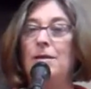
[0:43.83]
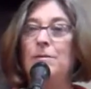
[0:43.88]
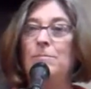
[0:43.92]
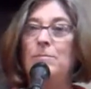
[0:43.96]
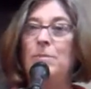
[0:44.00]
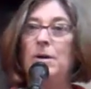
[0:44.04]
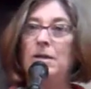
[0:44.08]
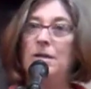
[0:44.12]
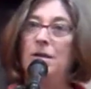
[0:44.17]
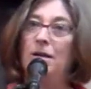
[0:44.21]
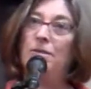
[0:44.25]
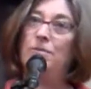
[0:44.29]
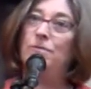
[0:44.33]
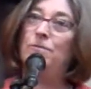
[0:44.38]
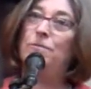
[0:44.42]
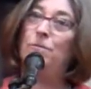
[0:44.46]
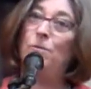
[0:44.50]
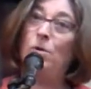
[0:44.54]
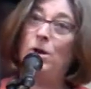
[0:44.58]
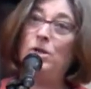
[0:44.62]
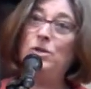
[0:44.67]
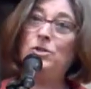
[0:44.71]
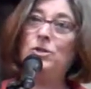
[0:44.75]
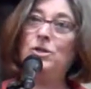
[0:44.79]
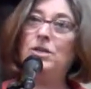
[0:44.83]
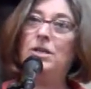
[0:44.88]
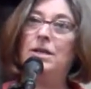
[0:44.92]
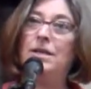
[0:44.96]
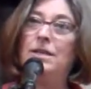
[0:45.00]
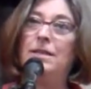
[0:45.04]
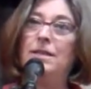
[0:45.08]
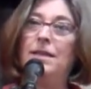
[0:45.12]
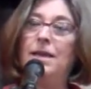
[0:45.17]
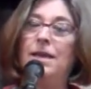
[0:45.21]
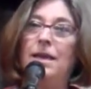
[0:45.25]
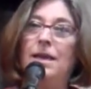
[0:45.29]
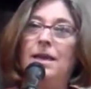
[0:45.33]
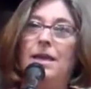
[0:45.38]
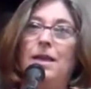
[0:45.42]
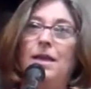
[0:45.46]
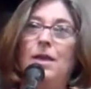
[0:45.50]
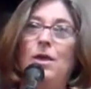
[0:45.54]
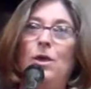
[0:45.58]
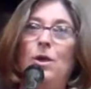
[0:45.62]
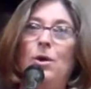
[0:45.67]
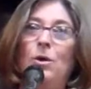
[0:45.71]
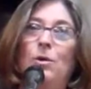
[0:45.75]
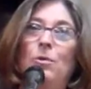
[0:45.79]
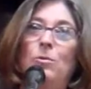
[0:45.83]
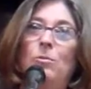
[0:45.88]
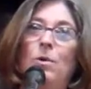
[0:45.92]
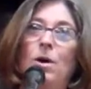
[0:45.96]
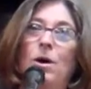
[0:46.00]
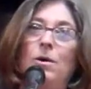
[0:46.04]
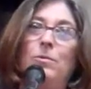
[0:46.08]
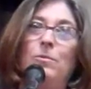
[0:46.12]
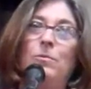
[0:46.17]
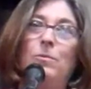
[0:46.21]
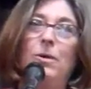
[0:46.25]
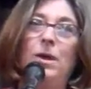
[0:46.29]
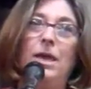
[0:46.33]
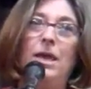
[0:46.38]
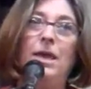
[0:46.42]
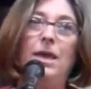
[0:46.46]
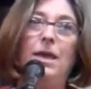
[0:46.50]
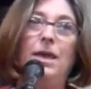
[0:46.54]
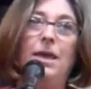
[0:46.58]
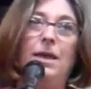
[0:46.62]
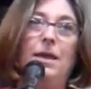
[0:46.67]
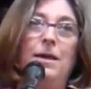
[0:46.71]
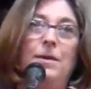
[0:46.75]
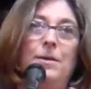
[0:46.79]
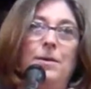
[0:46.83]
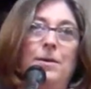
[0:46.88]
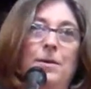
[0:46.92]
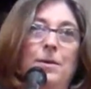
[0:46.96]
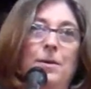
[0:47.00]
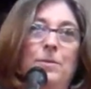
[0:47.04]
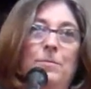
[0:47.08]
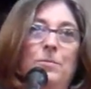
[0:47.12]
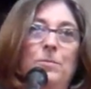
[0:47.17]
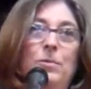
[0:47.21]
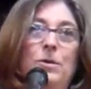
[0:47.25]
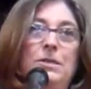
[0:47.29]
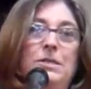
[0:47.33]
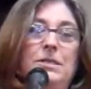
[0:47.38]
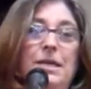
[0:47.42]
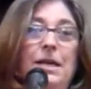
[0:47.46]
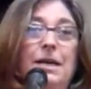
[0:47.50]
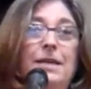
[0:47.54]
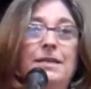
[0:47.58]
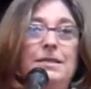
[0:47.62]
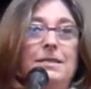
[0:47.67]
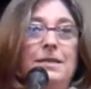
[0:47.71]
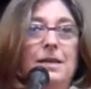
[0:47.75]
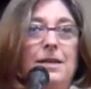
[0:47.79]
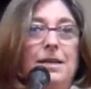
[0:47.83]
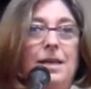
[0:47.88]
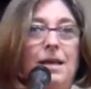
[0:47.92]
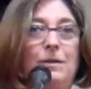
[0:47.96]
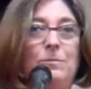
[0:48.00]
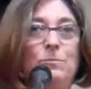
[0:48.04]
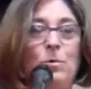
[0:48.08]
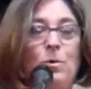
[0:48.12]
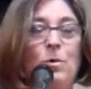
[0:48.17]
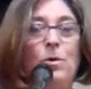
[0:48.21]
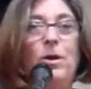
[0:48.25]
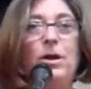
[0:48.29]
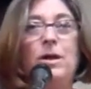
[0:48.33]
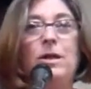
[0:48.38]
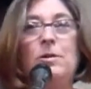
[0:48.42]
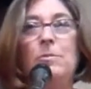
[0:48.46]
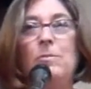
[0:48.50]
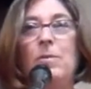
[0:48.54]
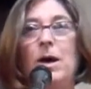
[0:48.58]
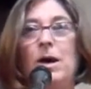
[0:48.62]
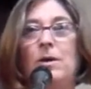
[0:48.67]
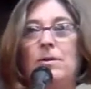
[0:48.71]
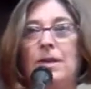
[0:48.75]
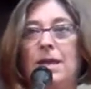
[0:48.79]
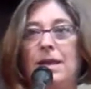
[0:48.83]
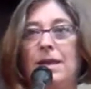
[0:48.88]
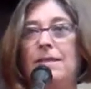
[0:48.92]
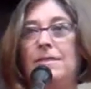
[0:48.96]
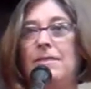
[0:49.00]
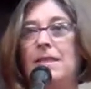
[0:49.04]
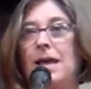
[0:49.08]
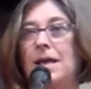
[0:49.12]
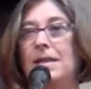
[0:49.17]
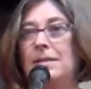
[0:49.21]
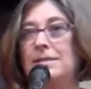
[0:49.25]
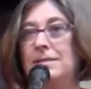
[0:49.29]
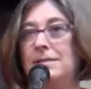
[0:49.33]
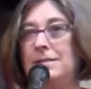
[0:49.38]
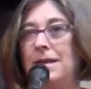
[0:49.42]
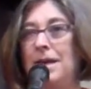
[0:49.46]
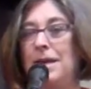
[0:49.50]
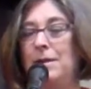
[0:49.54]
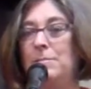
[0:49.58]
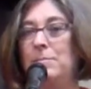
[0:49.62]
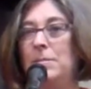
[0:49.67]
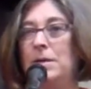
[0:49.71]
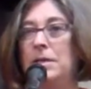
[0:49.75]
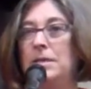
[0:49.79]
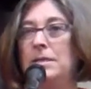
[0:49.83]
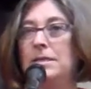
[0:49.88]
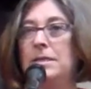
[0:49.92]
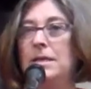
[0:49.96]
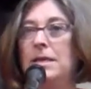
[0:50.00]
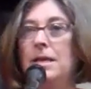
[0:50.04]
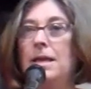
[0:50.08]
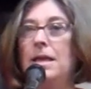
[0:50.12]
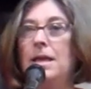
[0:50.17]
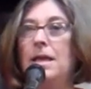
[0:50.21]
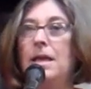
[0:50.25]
but unfortunately what we predicted and worried about in that statement,